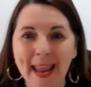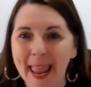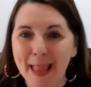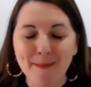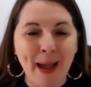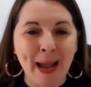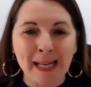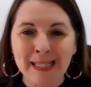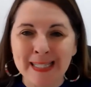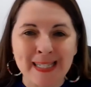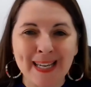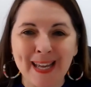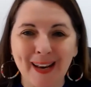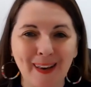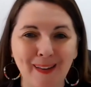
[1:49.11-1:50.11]

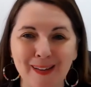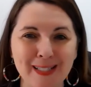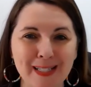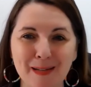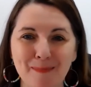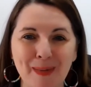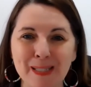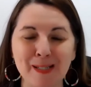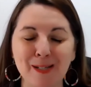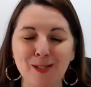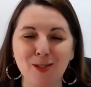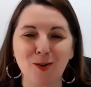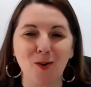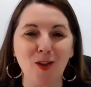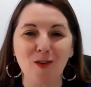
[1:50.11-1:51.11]
MIT and London Business School,